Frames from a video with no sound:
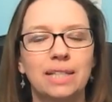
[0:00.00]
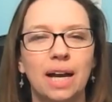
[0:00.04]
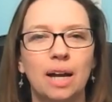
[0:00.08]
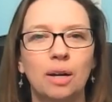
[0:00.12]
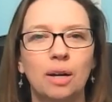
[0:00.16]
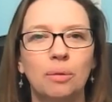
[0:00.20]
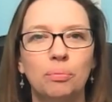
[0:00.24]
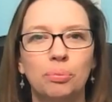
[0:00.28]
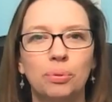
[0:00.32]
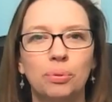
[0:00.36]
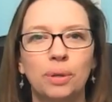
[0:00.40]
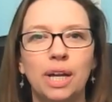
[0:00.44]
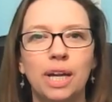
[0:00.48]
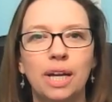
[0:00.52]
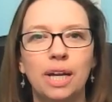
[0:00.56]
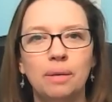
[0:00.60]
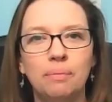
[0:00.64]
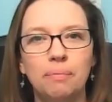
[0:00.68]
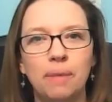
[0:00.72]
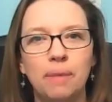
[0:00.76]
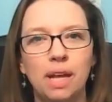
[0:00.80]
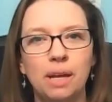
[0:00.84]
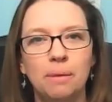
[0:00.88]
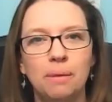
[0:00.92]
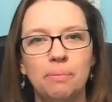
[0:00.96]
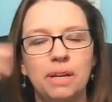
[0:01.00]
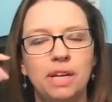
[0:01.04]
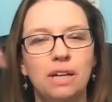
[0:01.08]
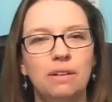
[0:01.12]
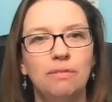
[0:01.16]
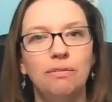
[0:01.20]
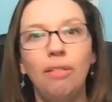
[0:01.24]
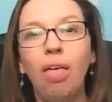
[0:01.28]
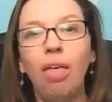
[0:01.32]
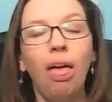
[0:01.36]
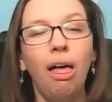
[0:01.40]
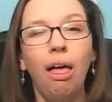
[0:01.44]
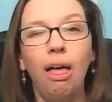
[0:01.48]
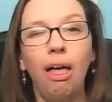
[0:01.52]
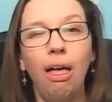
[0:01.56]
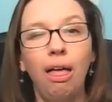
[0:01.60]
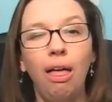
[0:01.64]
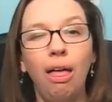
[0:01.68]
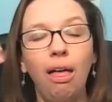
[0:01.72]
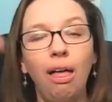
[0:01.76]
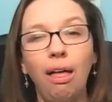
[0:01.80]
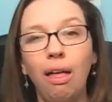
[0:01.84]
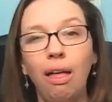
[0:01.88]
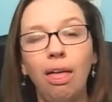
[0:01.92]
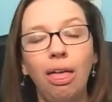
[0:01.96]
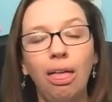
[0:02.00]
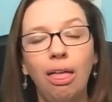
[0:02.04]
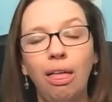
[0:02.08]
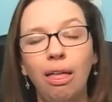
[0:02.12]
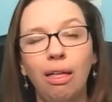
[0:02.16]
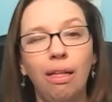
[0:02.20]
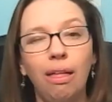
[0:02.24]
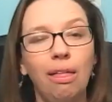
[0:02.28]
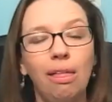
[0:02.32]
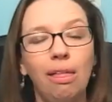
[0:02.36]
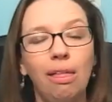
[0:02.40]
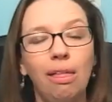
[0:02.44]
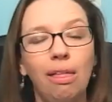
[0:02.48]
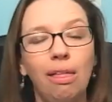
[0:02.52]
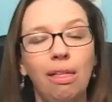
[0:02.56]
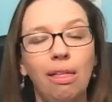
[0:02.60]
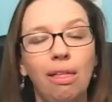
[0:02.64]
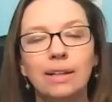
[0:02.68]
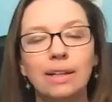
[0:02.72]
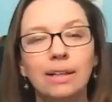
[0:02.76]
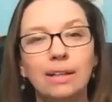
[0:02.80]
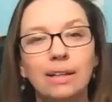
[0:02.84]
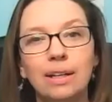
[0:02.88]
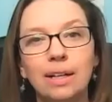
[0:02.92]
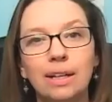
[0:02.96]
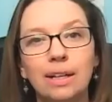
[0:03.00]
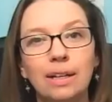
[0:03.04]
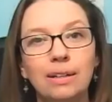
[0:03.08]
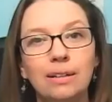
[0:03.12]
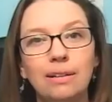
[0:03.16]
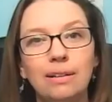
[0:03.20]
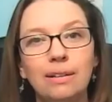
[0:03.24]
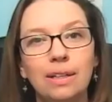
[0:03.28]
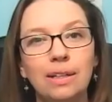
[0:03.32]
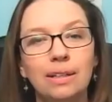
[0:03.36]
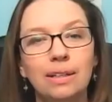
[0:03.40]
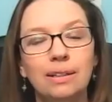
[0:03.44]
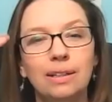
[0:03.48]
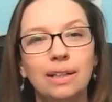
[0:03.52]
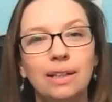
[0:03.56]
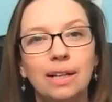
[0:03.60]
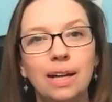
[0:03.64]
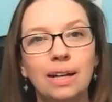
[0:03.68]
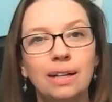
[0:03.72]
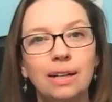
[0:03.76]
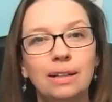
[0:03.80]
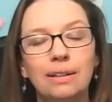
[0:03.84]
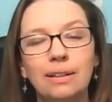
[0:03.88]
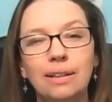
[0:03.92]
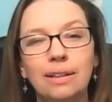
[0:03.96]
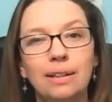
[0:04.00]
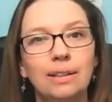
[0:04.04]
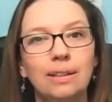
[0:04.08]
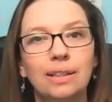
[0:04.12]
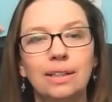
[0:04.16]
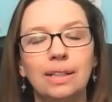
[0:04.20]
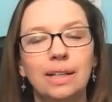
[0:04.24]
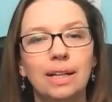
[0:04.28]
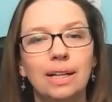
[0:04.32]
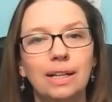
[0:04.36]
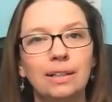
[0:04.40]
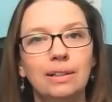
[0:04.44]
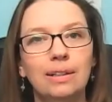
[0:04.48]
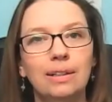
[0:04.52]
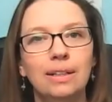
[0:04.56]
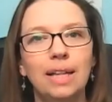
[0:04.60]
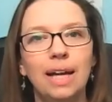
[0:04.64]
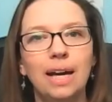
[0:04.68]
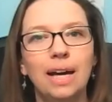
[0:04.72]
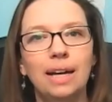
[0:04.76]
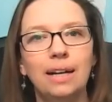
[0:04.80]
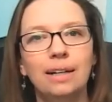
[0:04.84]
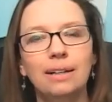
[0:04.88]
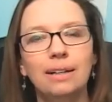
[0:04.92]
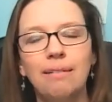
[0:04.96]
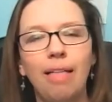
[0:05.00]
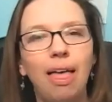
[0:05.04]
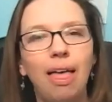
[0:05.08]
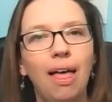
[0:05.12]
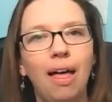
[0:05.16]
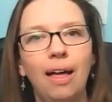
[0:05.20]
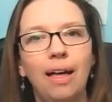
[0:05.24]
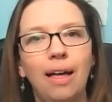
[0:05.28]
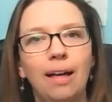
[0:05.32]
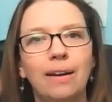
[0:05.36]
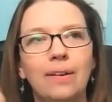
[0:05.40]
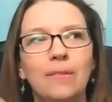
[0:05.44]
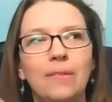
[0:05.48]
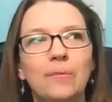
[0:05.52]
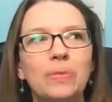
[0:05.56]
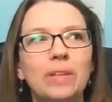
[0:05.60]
our brain may be like, you gotta do this, and you gotta do this, and you gotta do that.